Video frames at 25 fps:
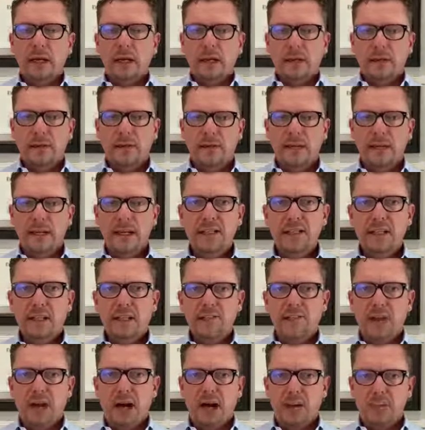These
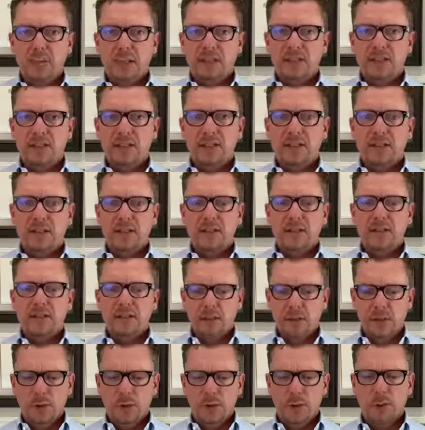environments tend
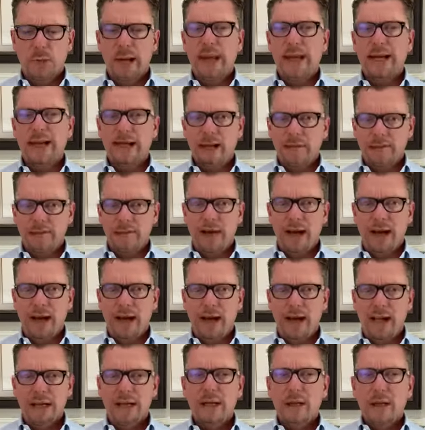to
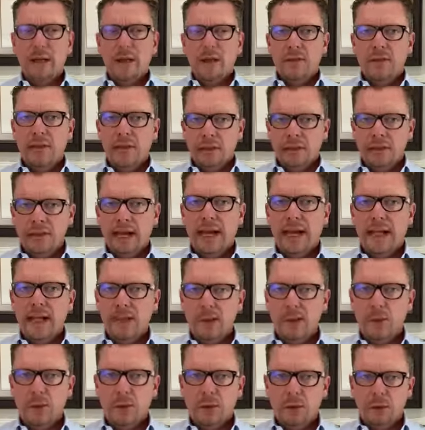magnify the
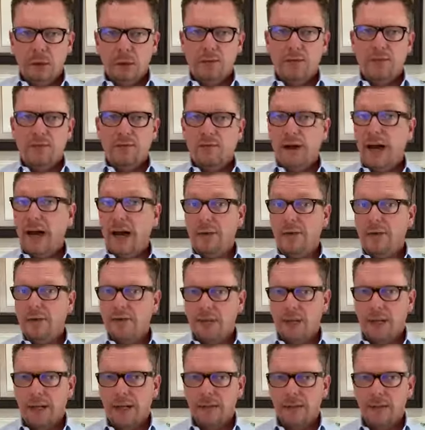danger of a virus
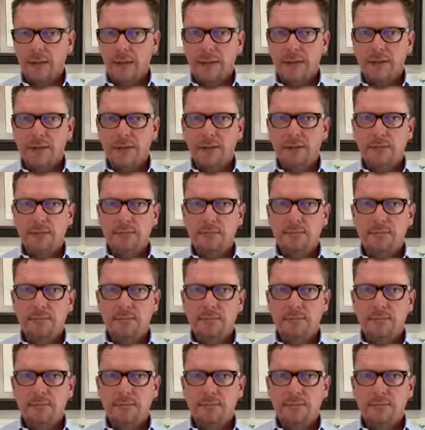like this.